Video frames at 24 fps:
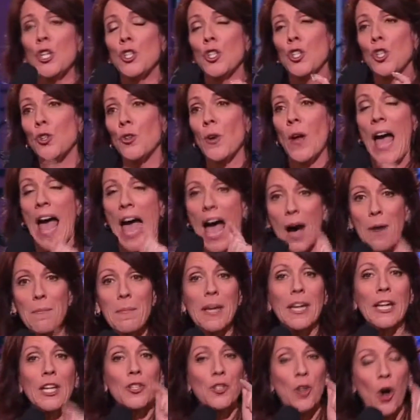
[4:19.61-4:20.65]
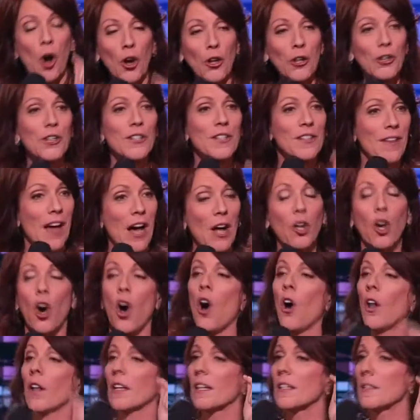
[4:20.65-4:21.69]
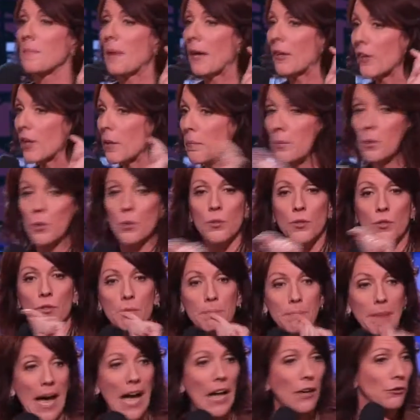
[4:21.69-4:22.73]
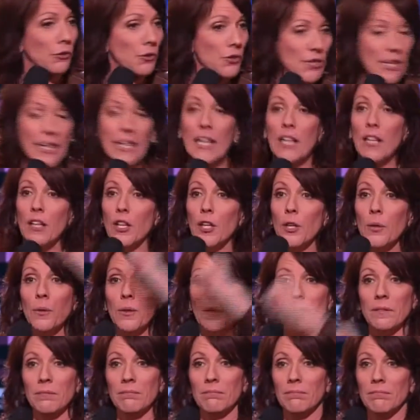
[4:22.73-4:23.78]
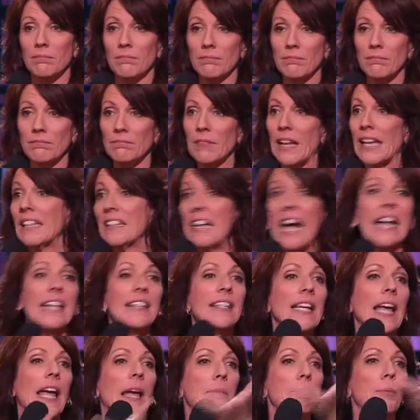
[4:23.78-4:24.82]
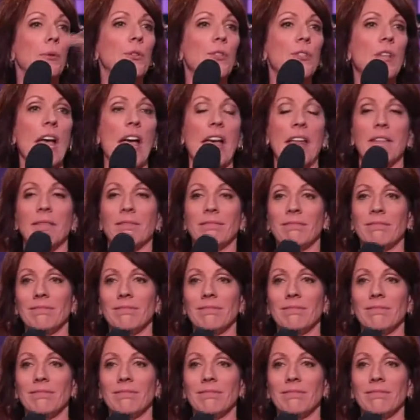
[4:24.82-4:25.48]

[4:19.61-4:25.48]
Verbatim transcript: Do you know how many daughters of alcoholics marry abusers and batterers? Any clue? Like 98%.